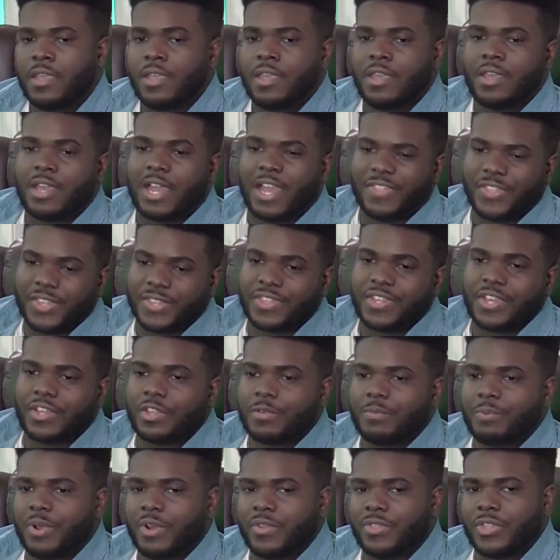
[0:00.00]
I think the other
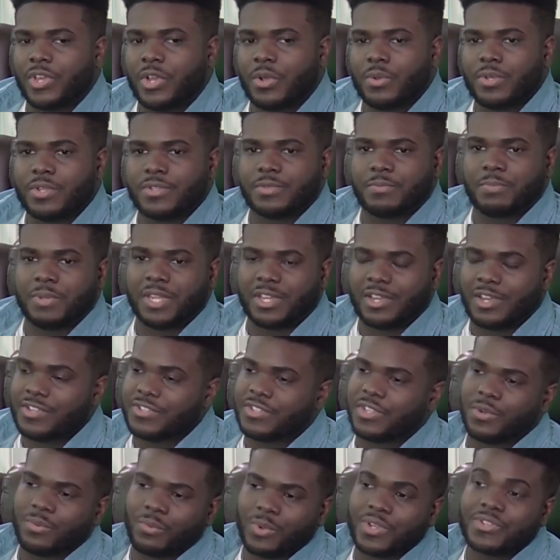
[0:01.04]
part, though, is because
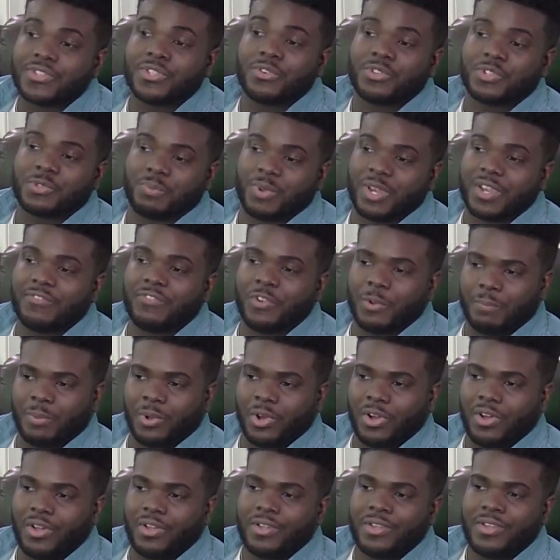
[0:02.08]
there was no spring
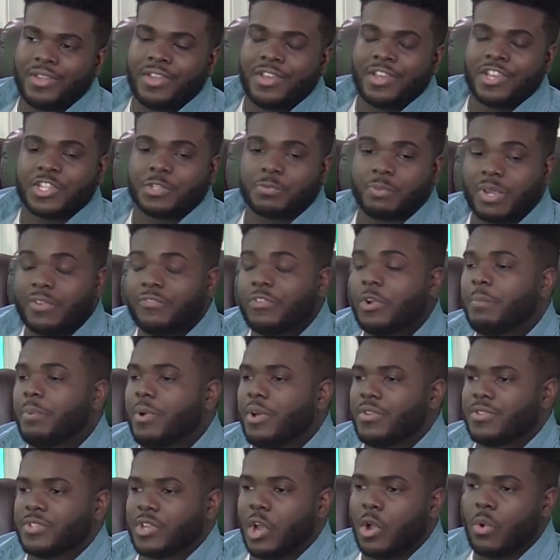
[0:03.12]
football. Spring
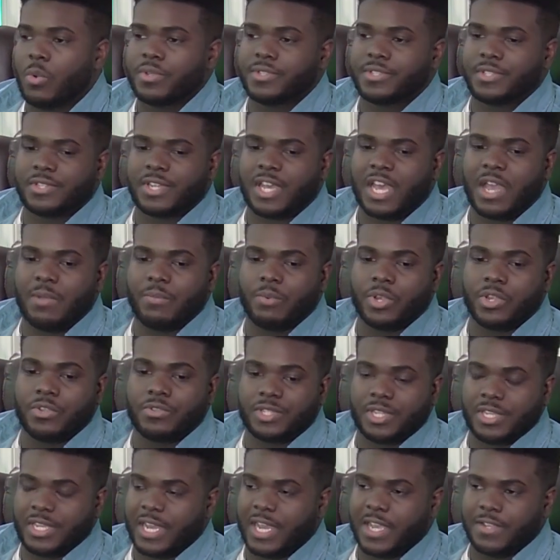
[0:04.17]
football is always a time where you
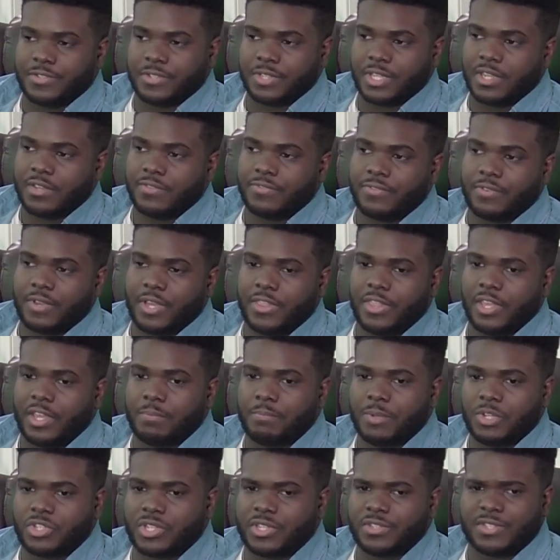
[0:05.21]
see guys leave. I think
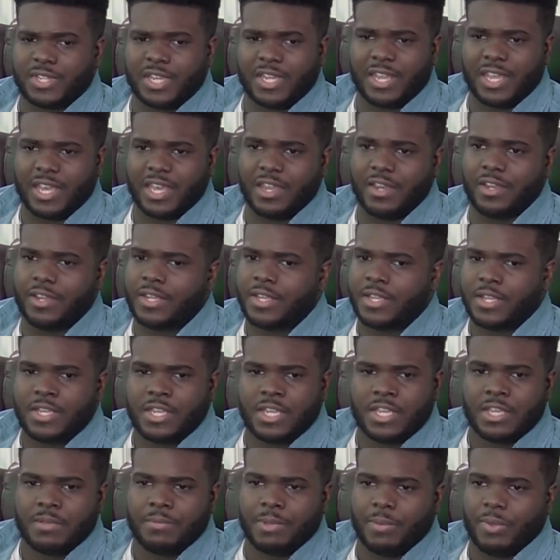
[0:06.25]
Michigan State had
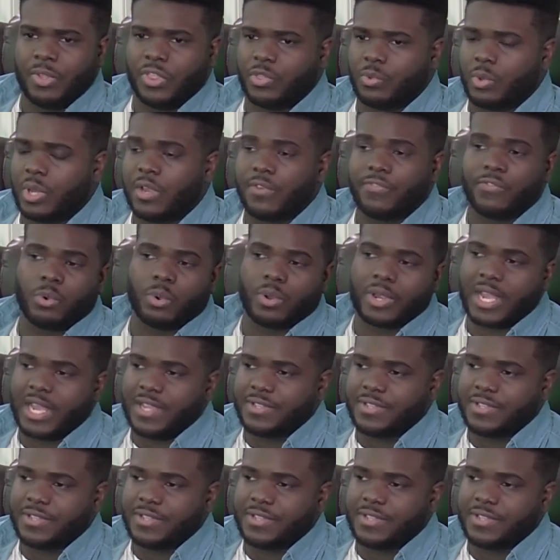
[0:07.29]
maybe 3 or 4 guys